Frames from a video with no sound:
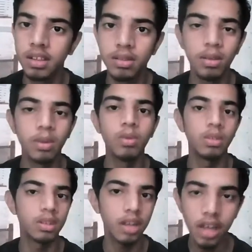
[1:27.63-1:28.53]
So
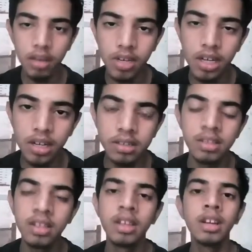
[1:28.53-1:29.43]
what are liabilities?
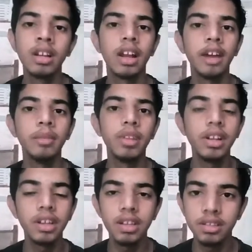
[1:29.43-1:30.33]

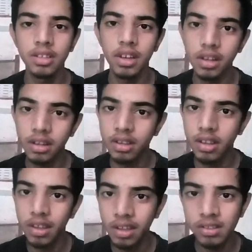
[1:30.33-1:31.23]
Liabilities are
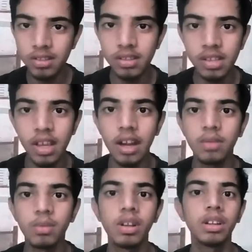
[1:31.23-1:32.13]
things that
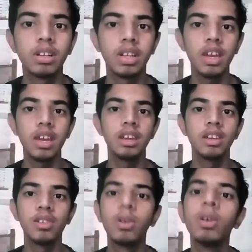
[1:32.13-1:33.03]
will take
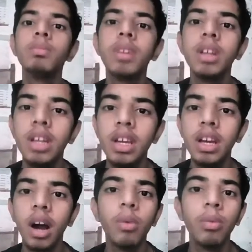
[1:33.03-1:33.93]
your money
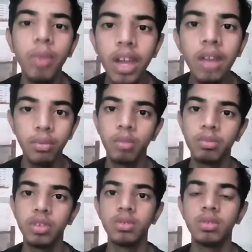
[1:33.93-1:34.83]
away from you.